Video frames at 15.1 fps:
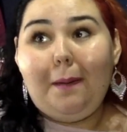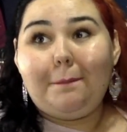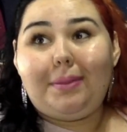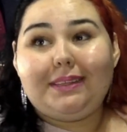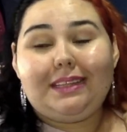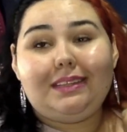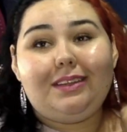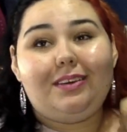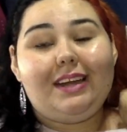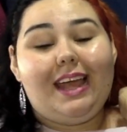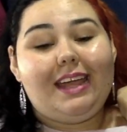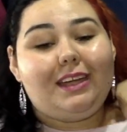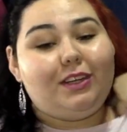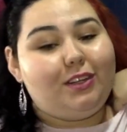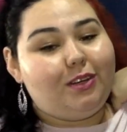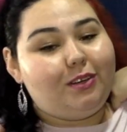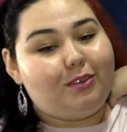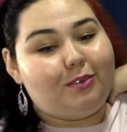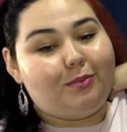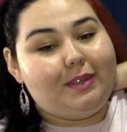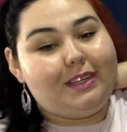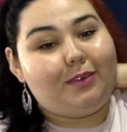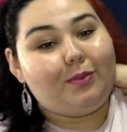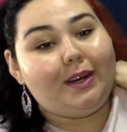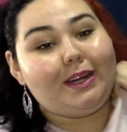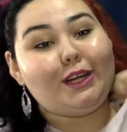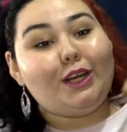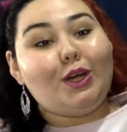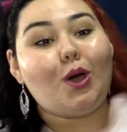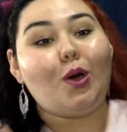But then they're like, no, we're
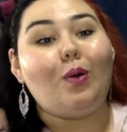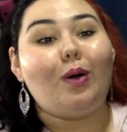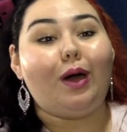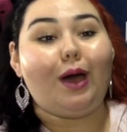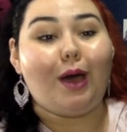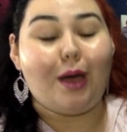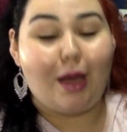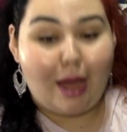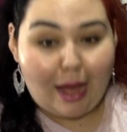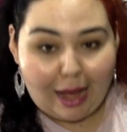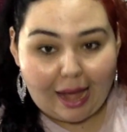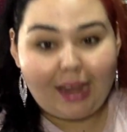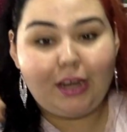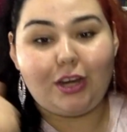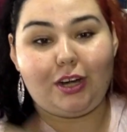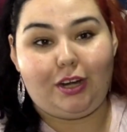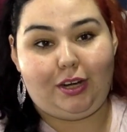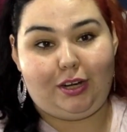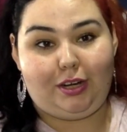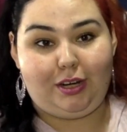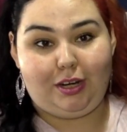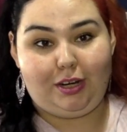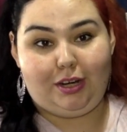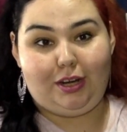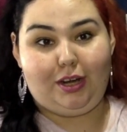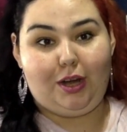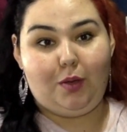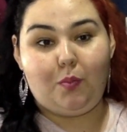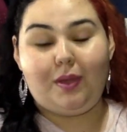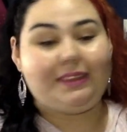gonna go higher
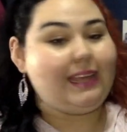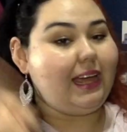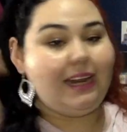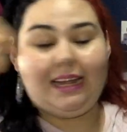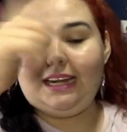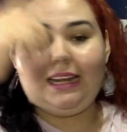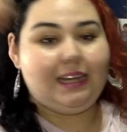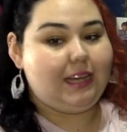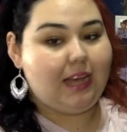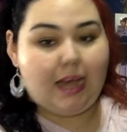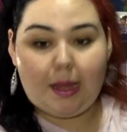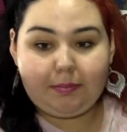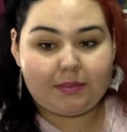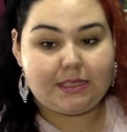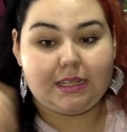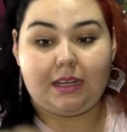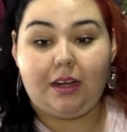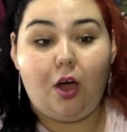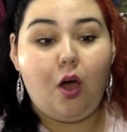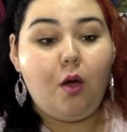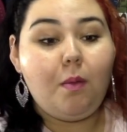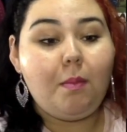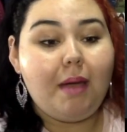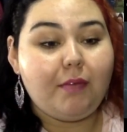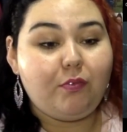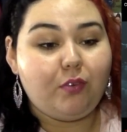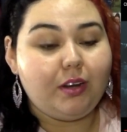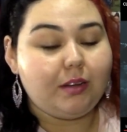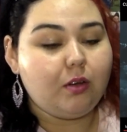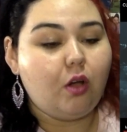with that helicopter. Oh, my
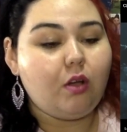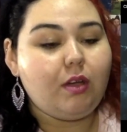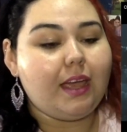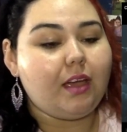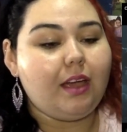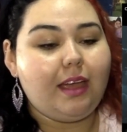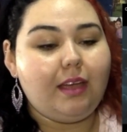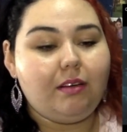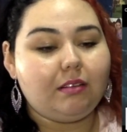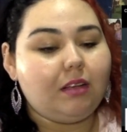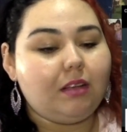freak. Okay, here...